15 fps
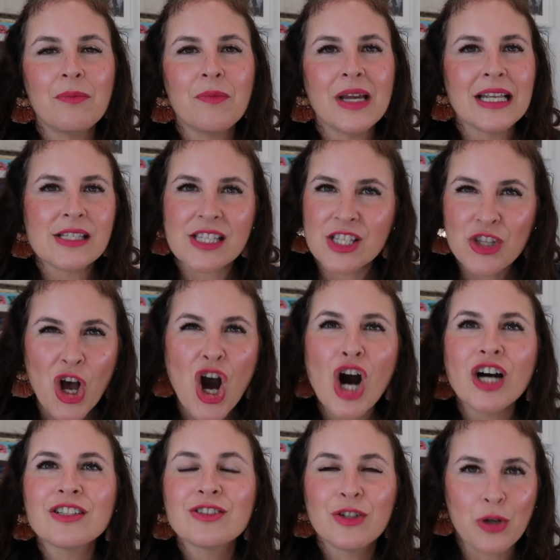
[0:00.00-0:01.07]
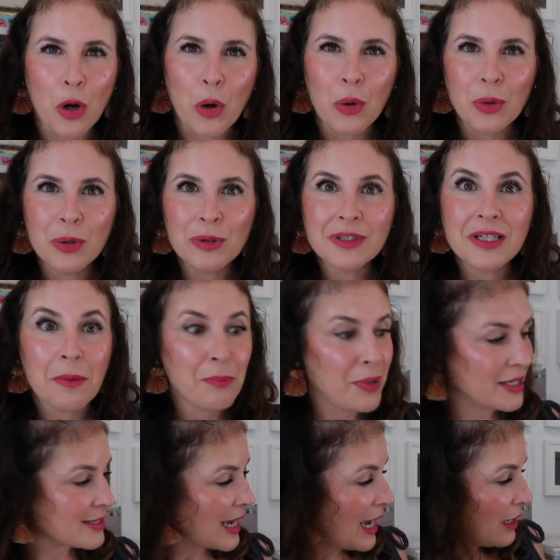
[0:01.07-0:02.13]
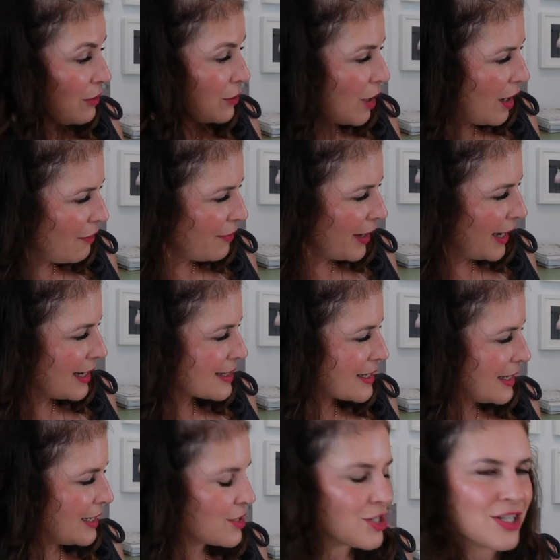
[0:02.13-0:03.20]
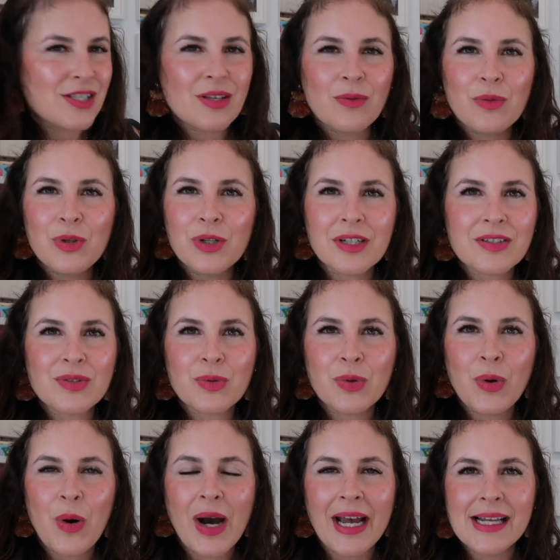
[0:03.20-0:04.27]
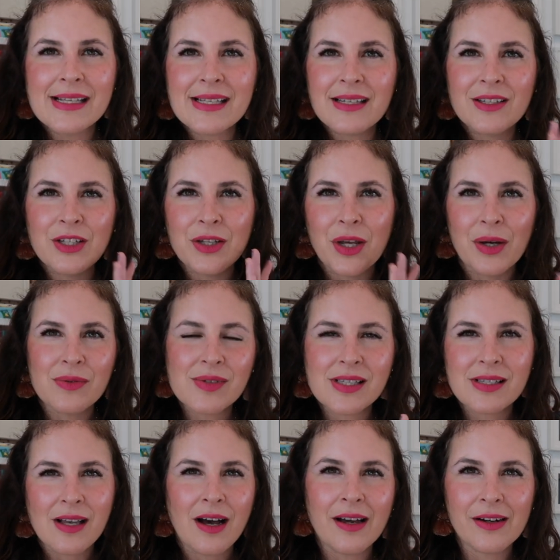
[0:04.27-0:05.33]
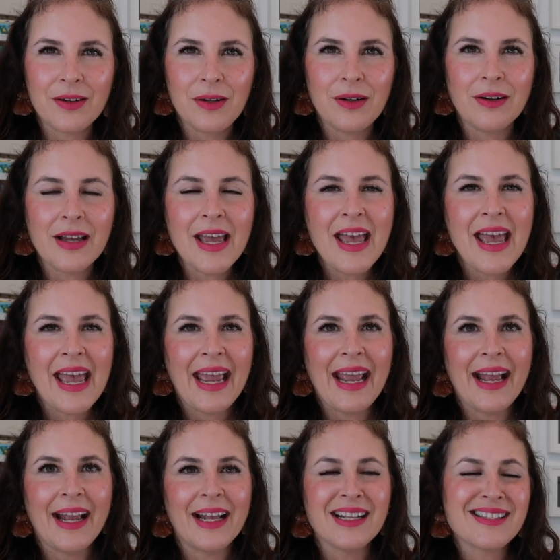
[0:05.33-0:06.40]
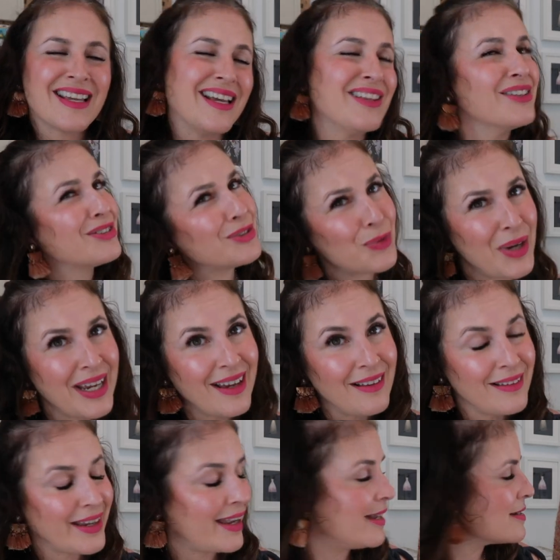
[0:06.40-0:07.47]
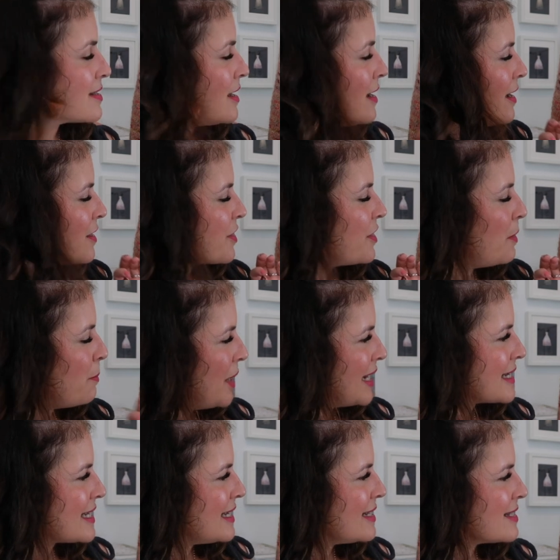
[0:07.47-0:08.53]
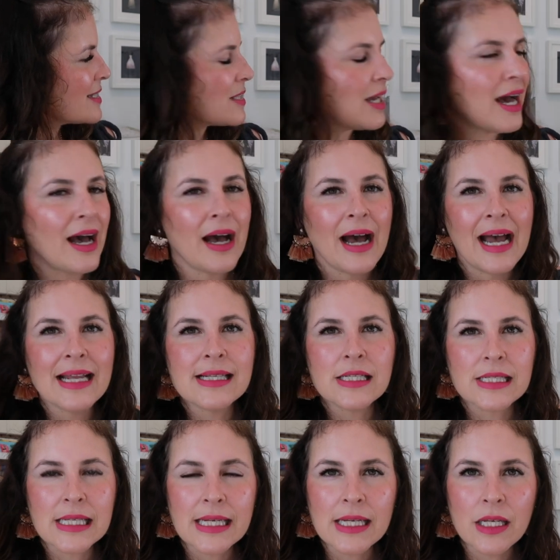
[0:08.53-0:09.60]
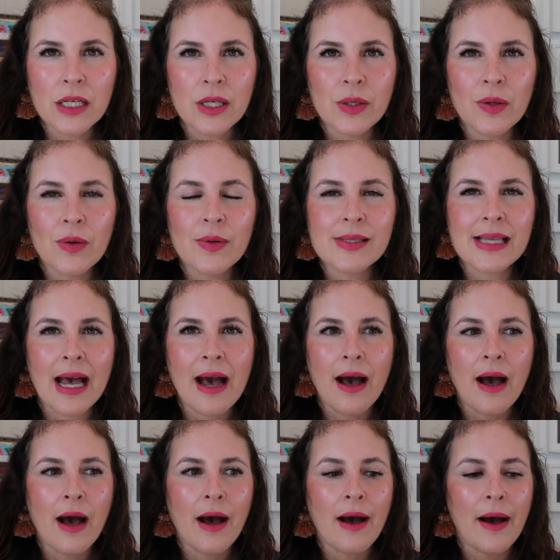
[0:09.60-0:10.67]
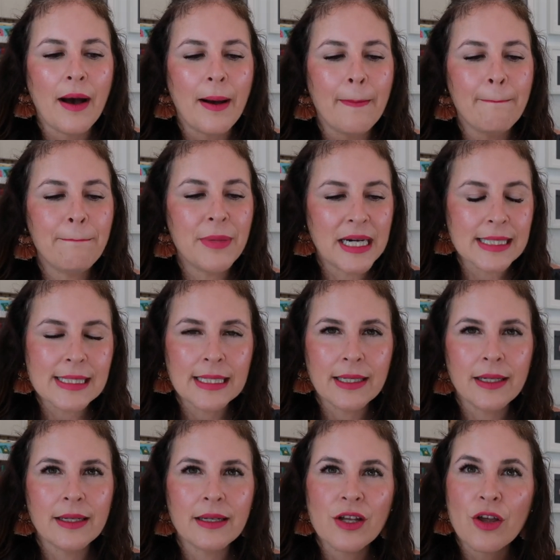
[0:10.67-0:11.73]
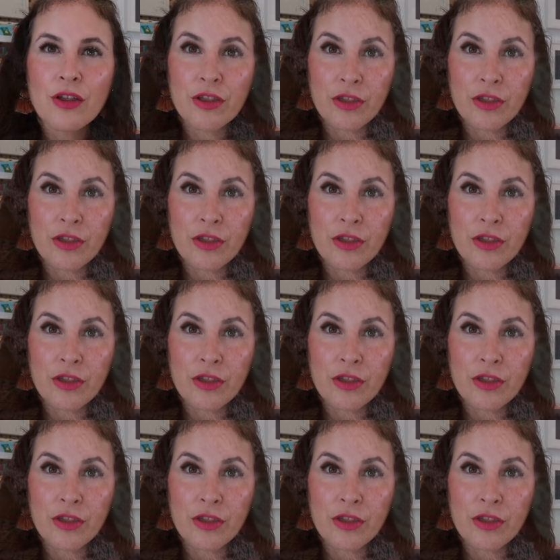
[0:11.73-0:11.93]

it's not gold, but I love it. It just looks quite, you know, subtle, and it looks quite elegant. The buttons, I did use button